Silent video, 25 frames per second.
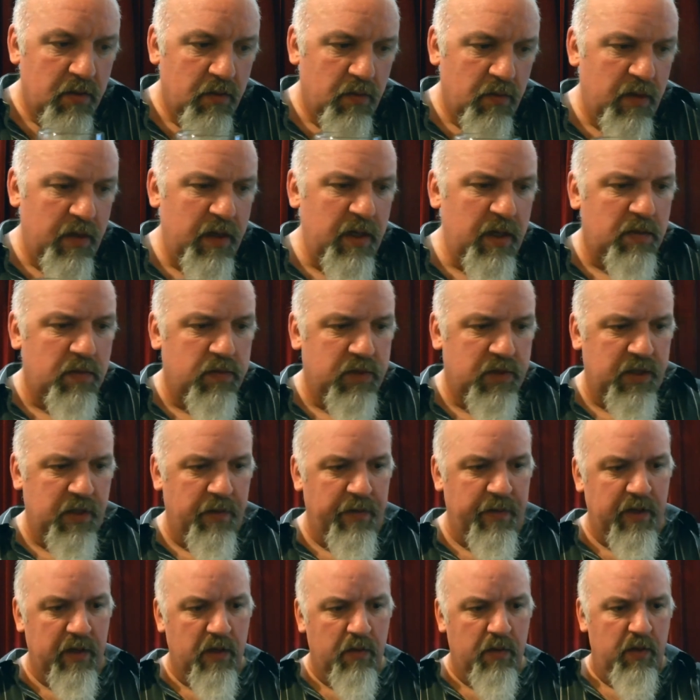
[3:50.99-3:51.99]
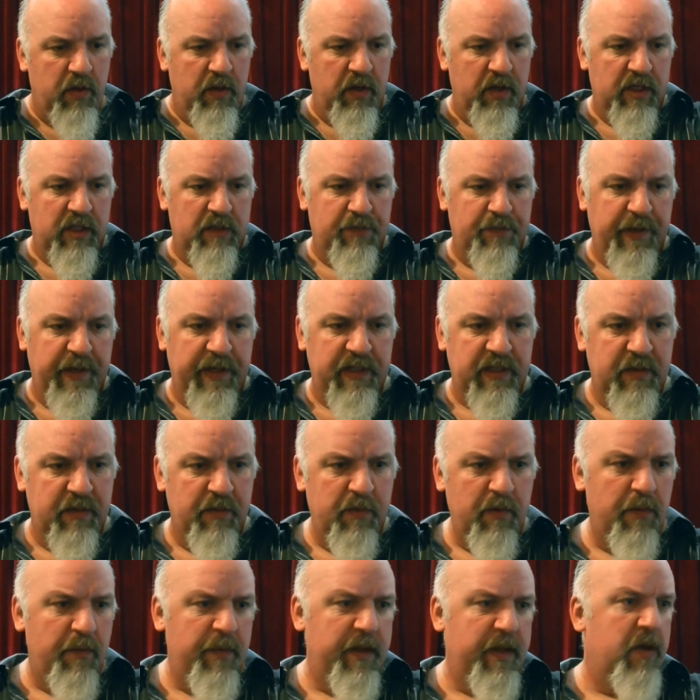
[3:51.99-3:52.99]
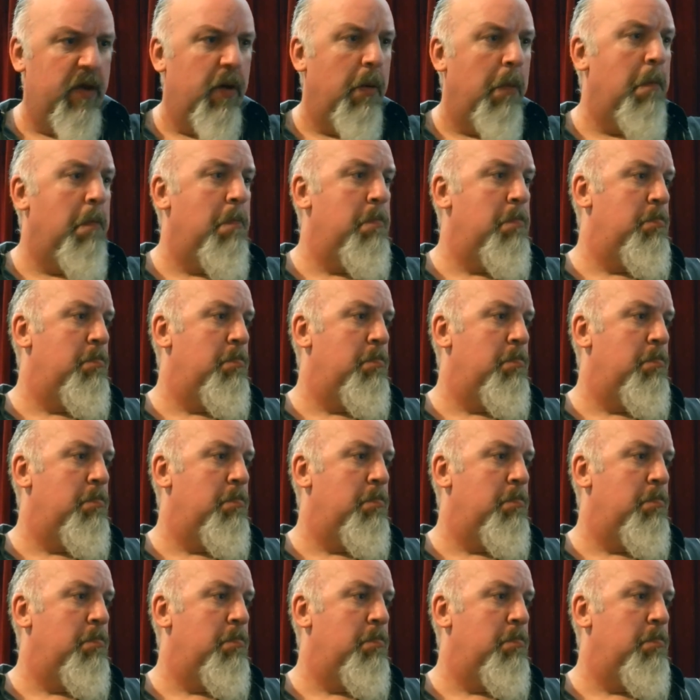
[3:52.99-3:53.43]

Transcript: Well, there's something I weren't expecting. What we got?